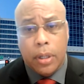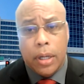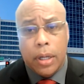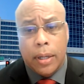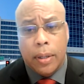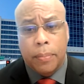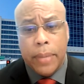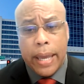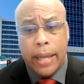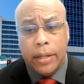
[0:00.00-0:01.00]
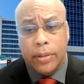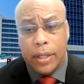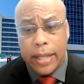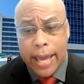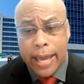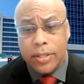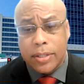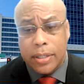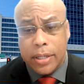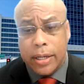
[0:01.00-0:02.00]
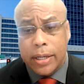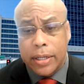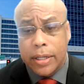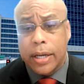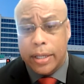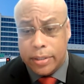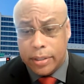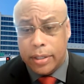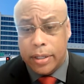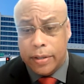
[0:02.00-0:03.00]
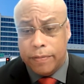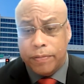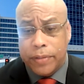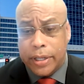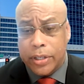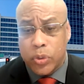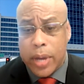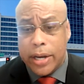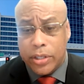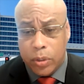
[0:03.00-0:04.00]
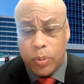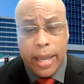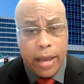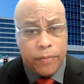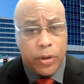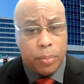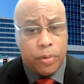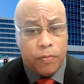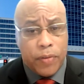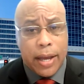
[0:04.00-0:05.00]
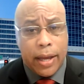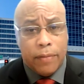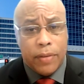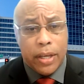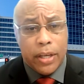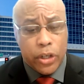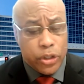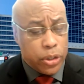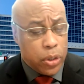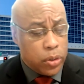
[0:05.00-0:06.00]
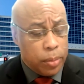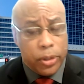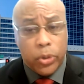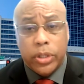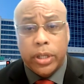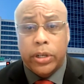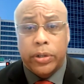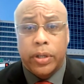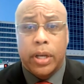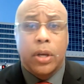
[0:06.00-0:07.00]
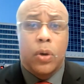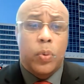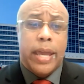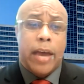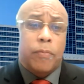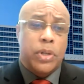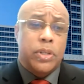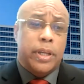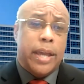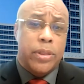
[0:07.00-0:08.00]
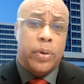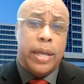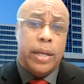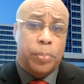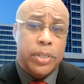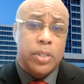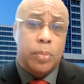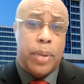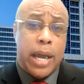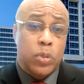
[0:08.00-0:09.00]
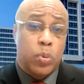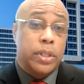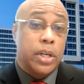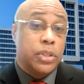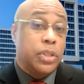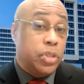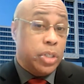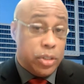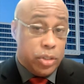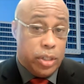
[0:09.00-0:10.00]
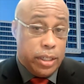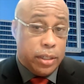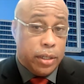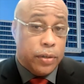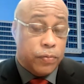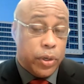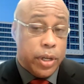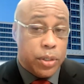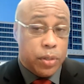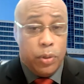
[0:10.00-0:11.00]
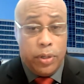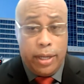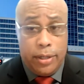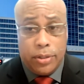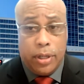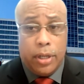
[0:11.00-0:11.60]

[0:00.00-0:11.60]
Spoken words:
And the last nugget of strategy we have here, number 5, is shown up close here. We have put together an implicit bias reduction cheat sheet for interview days,